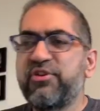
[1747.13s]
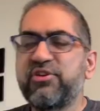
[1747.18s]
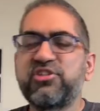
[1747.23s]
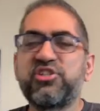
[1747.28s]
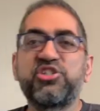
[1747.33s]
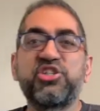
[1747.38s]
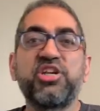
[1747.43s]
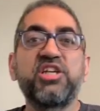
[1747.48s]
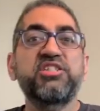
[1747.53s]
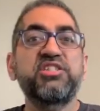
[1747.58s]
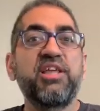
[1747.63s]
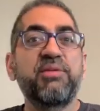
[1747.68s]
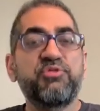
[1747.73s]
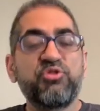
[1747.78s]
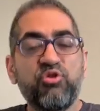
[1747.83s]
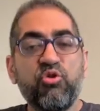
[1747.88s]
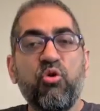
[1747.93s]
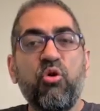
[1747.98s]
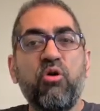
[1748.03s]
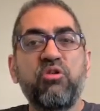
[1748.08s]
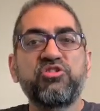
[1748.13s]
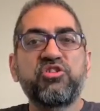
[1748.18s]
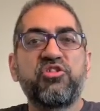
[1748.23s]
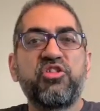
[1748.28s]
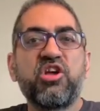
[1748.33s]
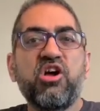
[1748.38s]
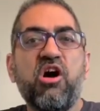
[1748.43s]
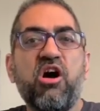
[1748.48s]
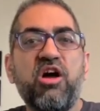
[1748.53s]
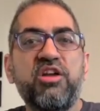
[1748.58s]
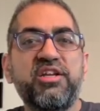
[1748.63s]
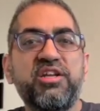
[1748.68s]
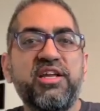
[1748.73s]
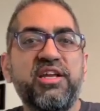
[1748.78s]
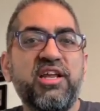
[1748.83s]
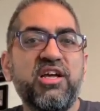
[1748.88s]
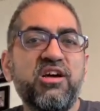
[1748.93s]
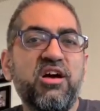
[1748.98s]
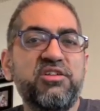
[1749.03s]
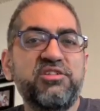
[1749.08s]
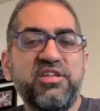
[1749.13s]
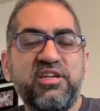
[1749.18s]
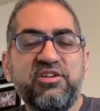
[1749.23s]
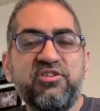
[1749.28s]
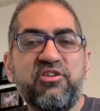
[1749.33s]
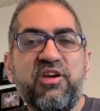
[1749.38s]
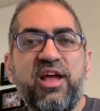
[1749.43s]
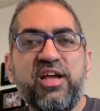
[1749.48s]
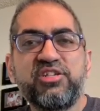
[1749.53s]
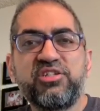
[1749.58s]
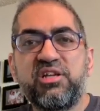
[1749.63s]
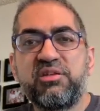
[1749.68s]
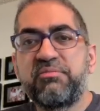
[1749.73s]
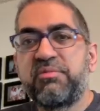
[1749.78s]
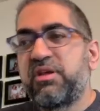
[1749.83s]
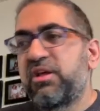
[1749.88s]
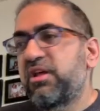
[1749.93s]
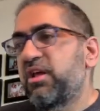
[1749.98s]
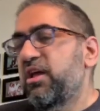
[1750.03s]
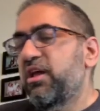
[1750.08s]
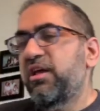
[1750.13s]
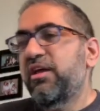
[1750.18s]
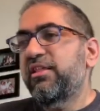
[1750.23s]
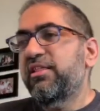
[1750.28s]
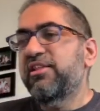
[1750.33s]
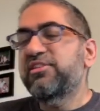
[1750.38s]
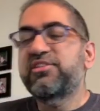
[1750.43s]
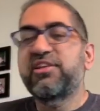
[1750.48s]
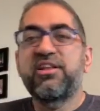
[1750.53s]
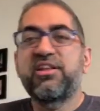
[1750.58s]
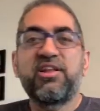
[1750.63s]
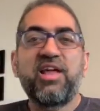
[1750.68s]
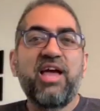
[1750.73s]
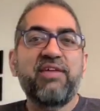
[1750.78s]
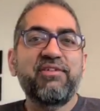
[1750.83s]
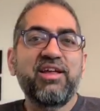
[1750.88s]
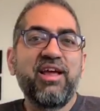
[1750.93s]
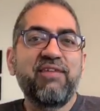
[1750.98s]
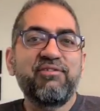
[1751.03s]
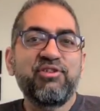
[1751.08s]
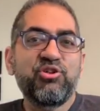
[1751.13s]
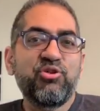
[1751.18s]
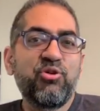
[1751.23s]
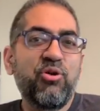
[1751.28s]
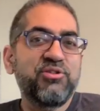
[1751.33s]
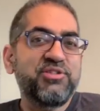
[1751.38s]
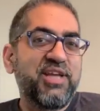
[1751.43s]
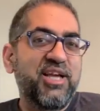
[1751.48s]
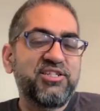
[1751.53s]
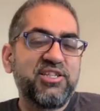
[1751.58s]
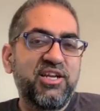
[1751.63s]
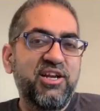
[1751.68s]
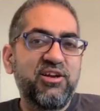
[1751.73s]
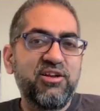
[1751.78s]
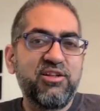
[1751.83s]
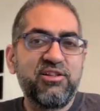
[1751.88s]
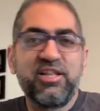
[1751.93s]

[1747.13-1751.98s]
you're suggesting that trolls are the con to getting content traction, listen, having trolls actually here.